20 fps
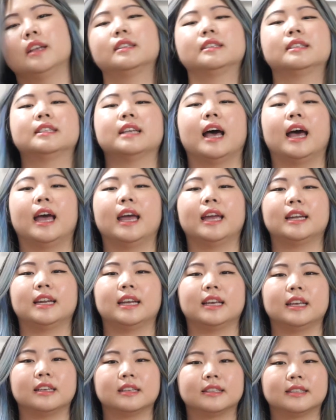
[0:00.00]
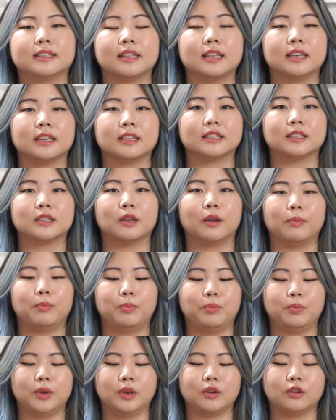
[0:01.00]
inside is this
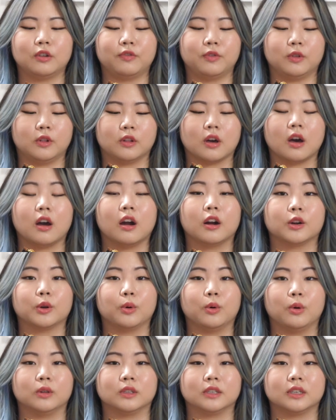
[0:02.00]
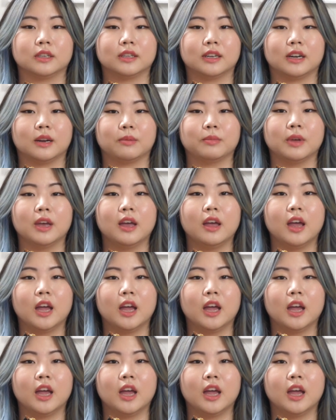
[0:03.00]
beautiful card holder that I'm